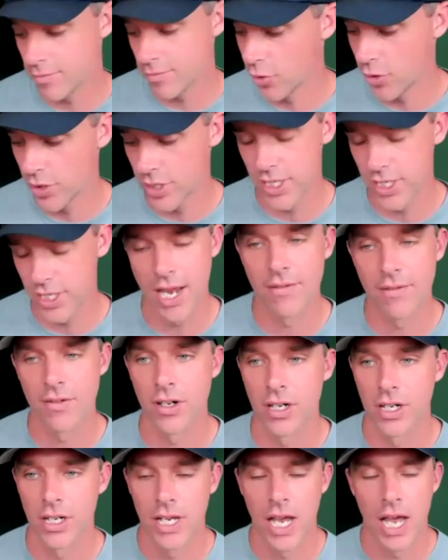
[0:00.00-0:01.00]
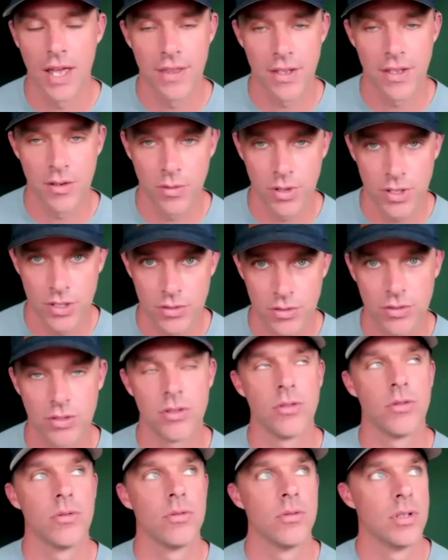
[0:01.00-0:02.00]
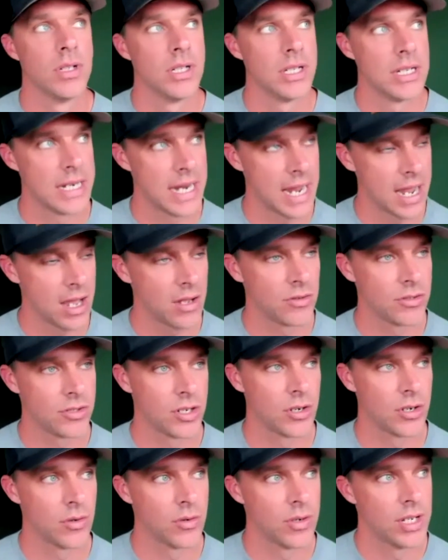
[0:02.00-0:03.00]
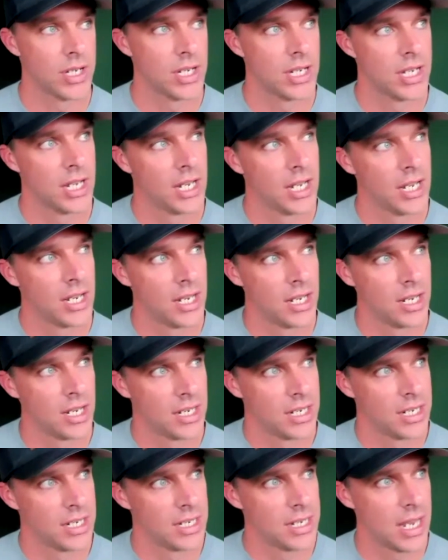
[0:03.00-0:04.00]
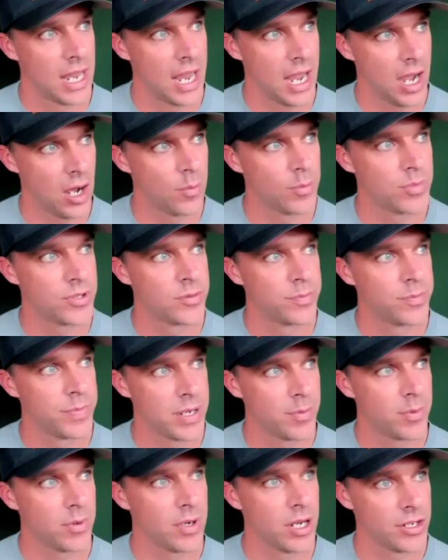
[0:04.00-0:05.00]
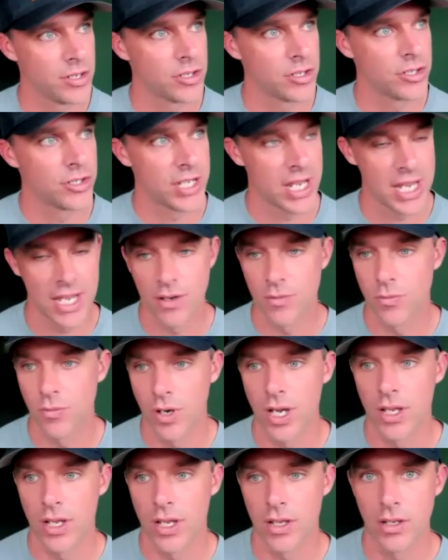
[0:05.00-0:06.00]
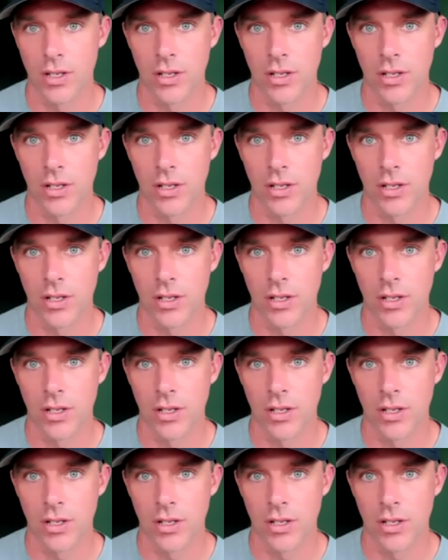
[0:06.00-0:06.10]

more than ever. I think what you do now, Joe, helps people understand what